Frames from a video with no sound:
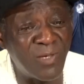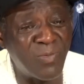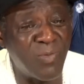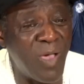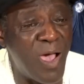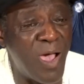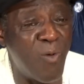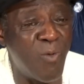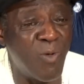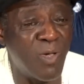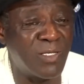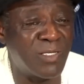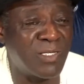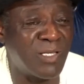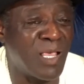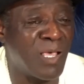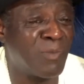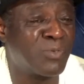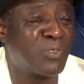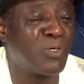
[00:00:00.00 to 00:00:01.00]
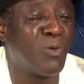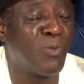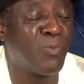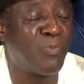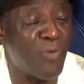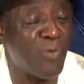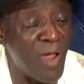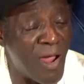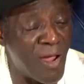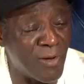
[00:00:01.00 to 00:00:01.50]
I always say I'm so
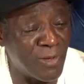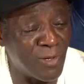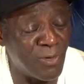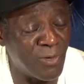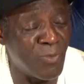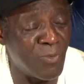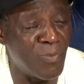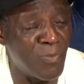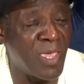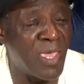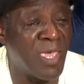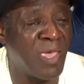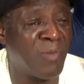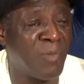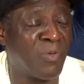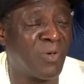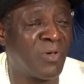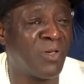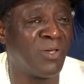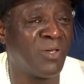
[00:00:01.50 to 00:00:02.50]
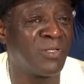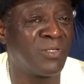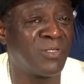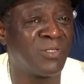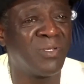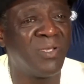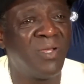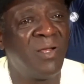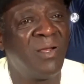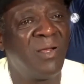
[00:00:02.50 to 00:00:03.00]
proud of you, man, because
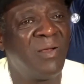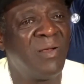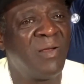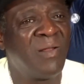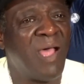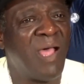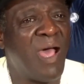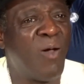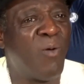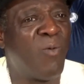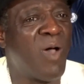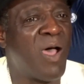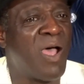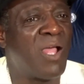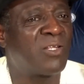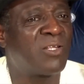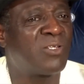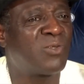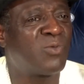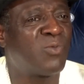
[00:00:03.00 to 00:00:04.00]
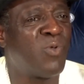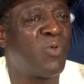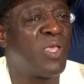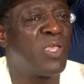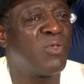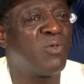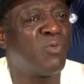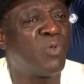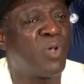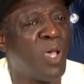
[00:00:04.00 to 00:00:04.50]
I watched where
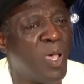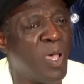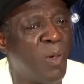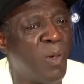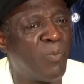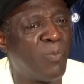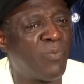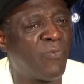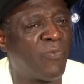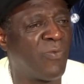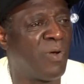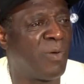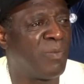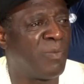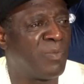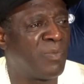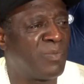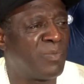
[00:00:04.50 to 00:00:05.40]
you come from.